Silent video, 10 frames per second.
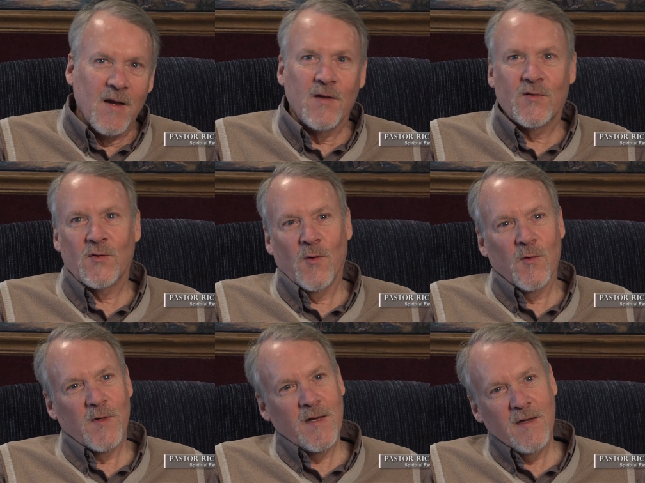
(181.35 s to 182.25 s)
And
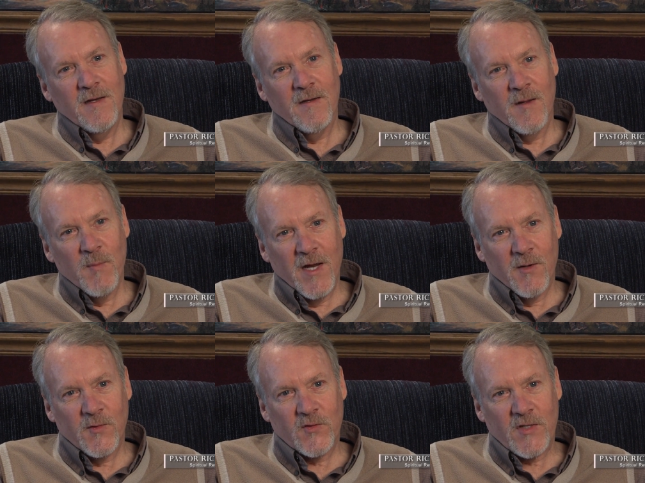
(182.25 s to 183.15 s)
so they needed a
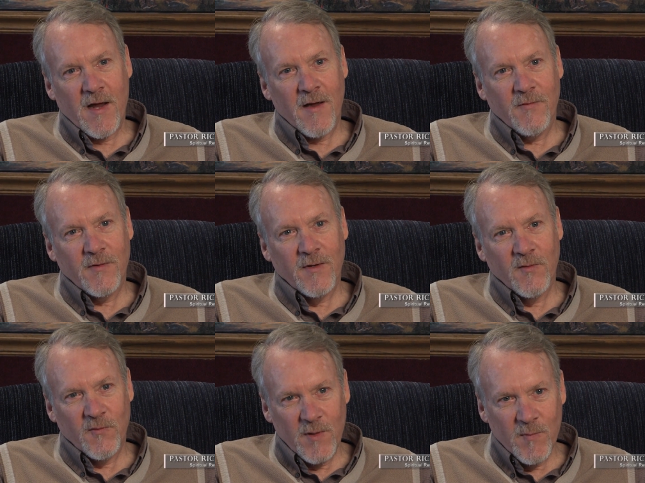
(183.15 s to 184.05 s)
male staff and
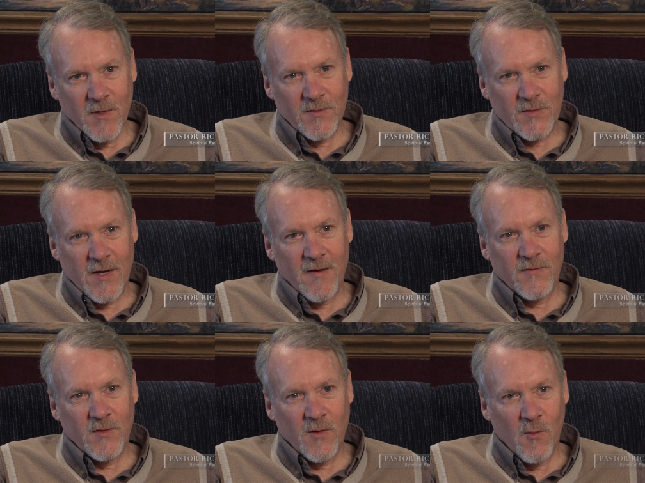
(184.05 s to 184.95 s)
a female
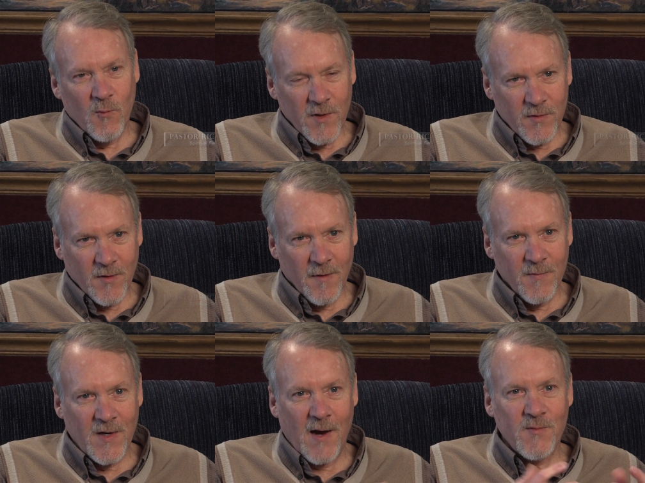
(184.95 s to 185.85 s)
staff to go with
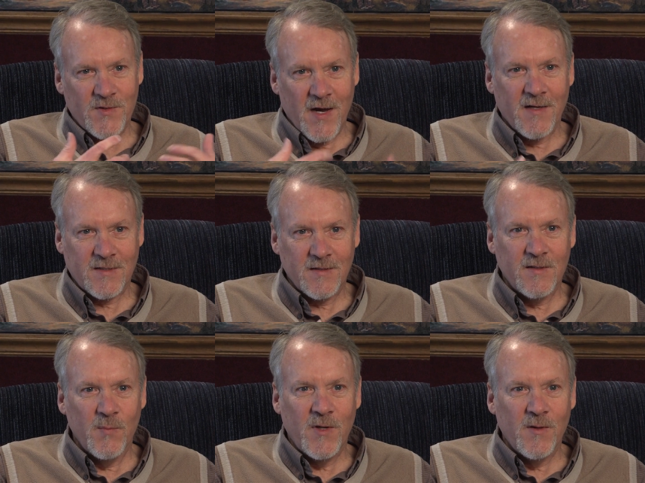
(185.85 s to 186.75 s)
them. And I was
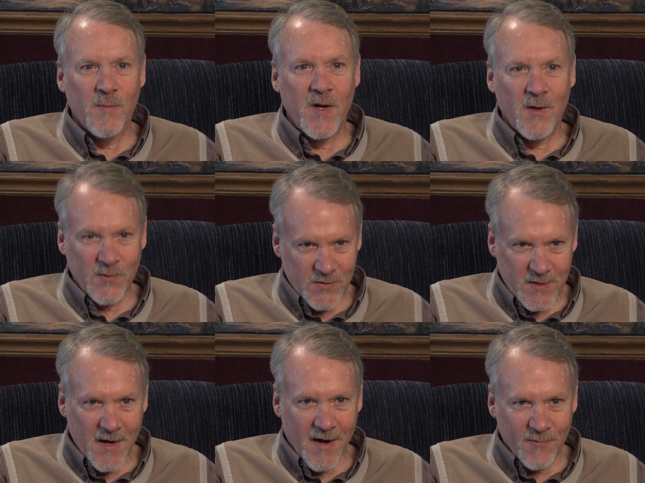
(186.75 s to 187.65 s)
asked to be the male
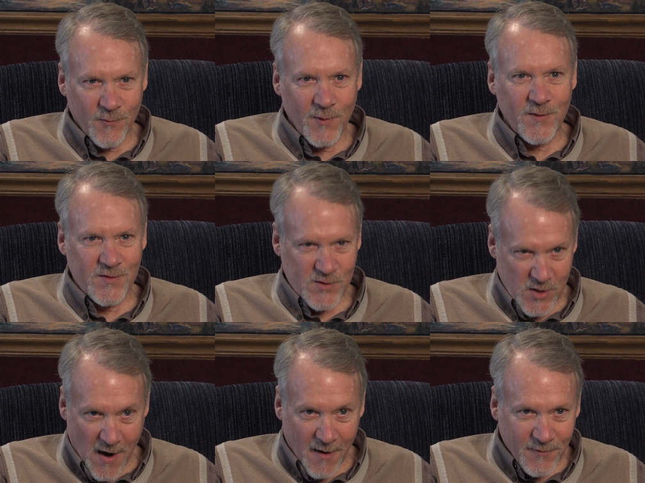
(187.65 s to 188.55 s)
staff with
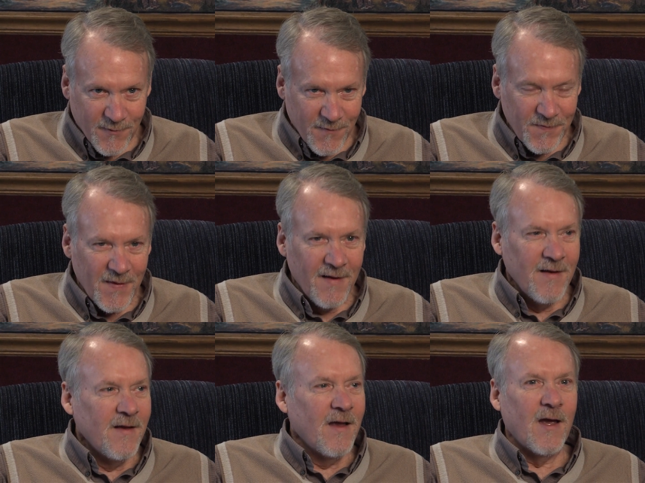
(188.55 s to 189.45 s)
Jeff.
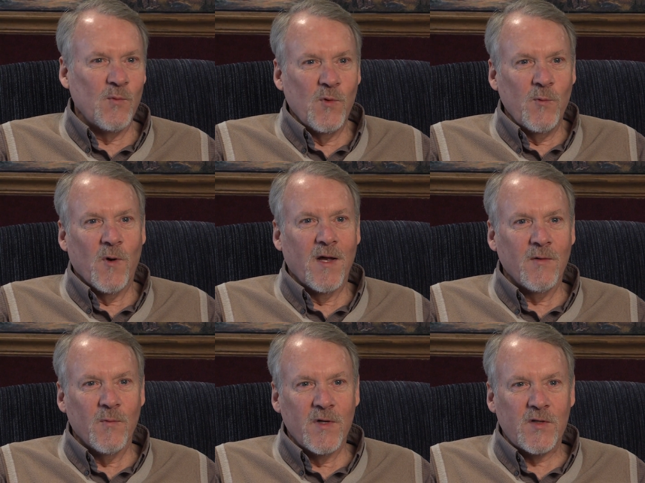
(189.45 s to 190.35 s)
And we
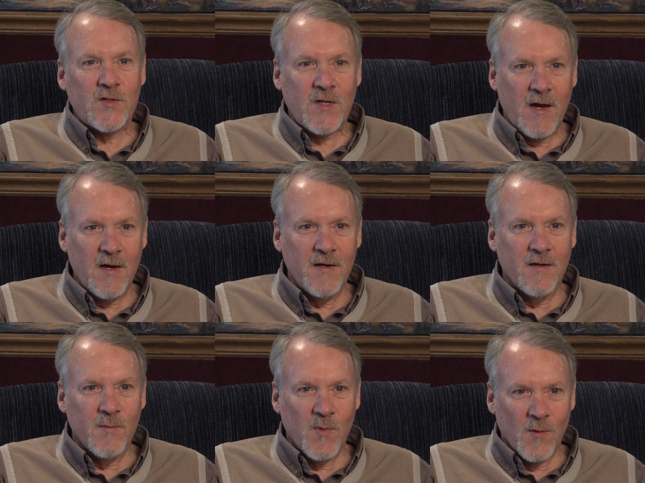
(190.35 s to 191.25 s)
went, we stayed
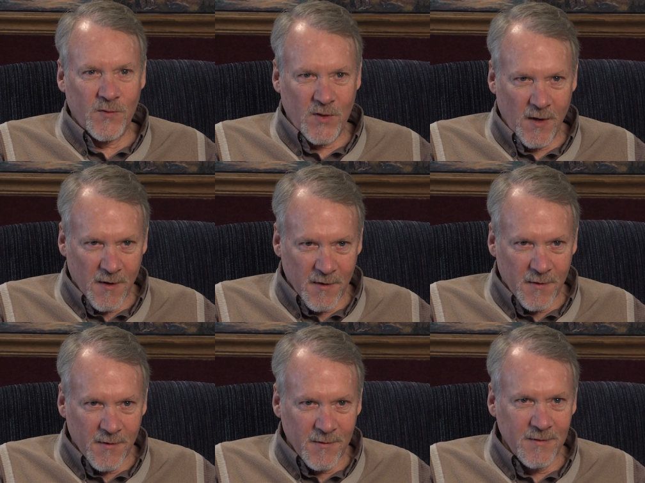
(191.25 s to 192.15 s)
in a
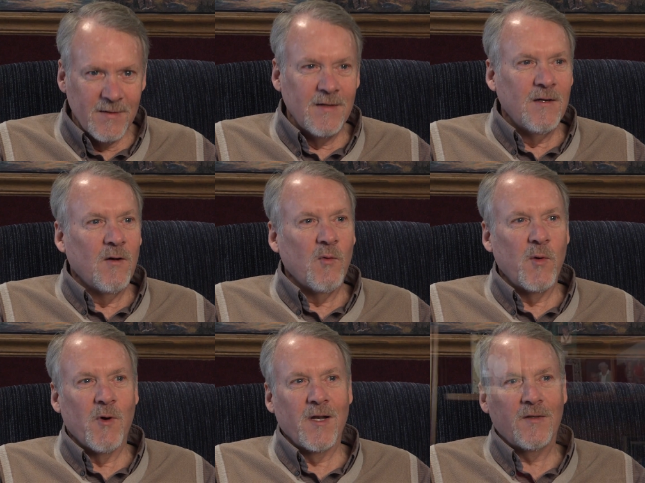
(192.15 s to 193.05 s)
motel,
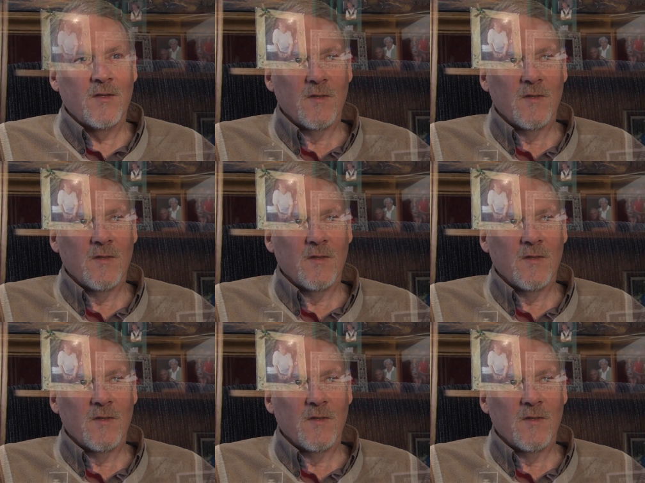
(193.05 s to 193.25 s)
we went